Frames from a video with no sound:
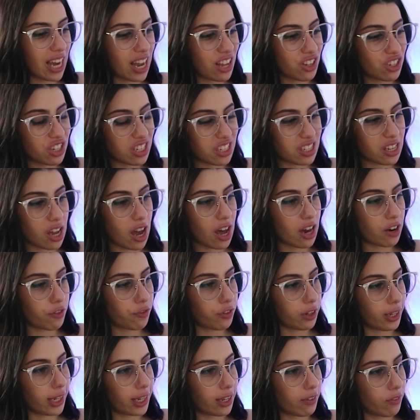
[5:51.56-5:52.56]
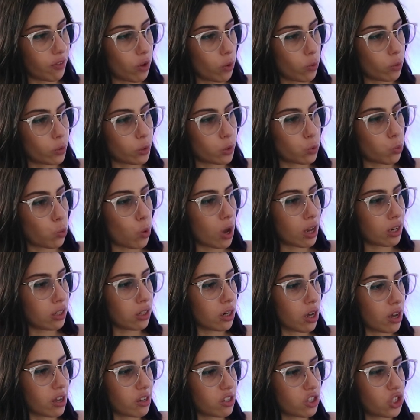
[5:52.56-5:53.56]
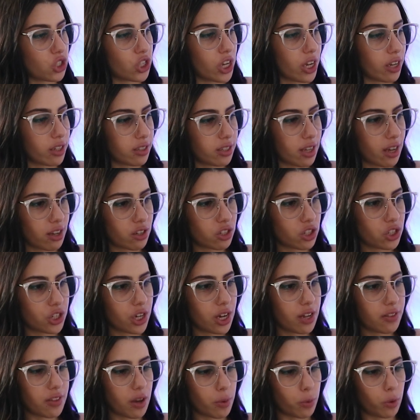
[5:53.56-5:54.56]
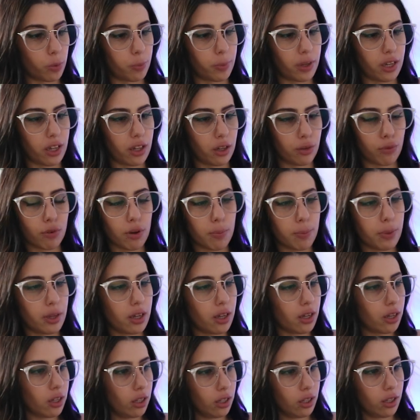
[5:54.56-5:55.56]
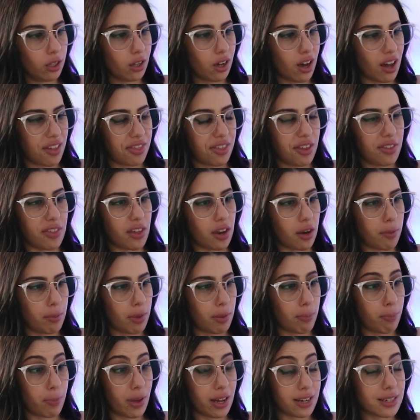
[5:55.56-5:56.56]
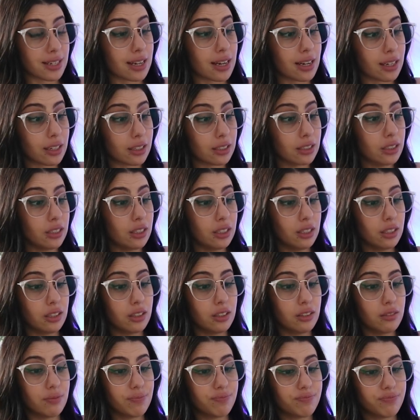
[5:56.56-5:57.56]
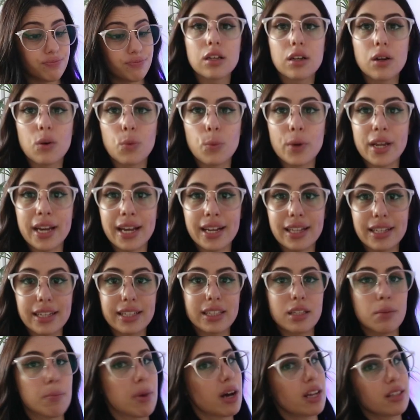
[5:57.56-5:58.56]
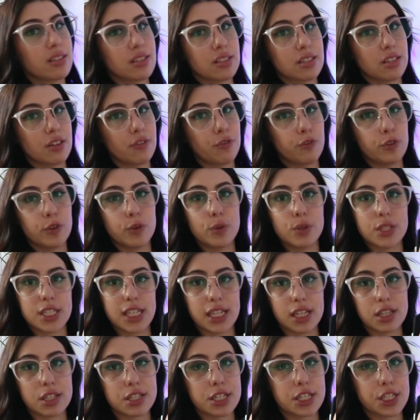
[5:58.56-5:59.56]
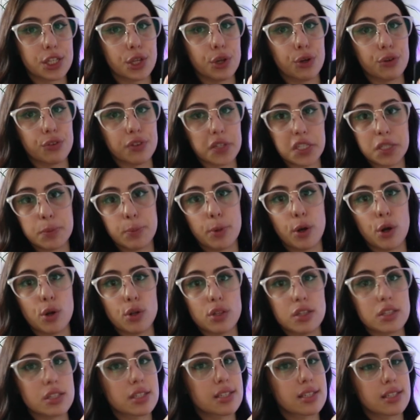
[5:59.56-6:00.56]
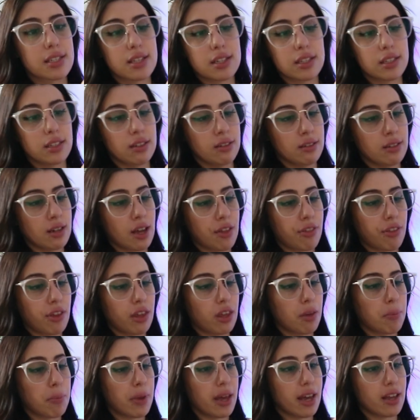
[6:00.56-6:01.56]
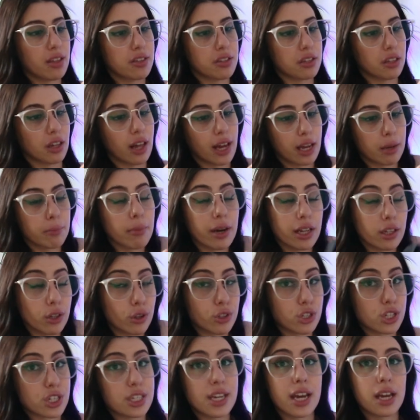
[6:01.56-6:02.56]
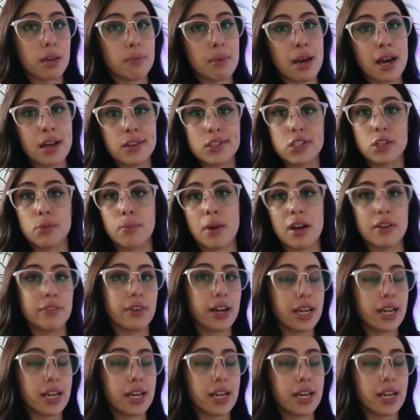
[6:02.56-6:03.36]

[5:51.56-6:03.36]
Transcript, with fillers: I just kind of feel like if it was one nice texture that would be grippy, I think that'd be better. When I click the buttons, it feels like a slow response, nothing compared to like my Logitech mouse or my